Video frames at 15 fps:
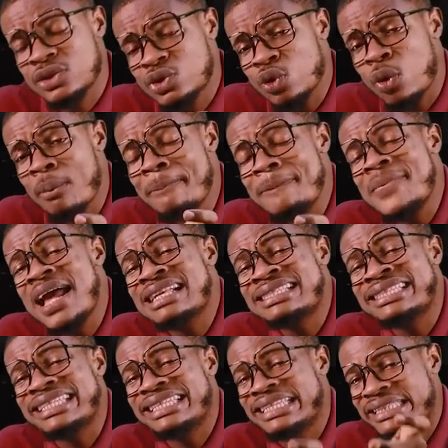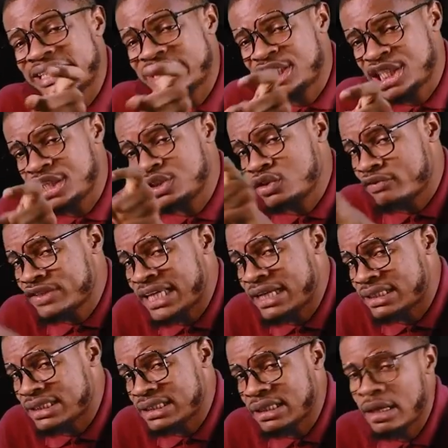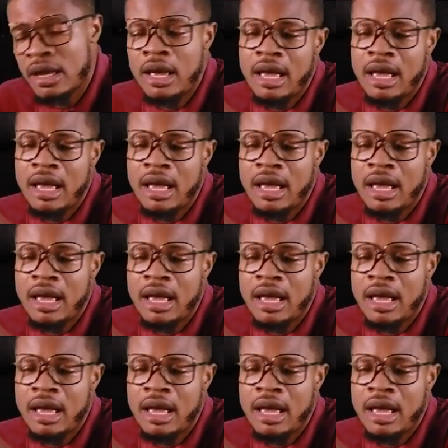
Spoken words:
So melting is a change of state.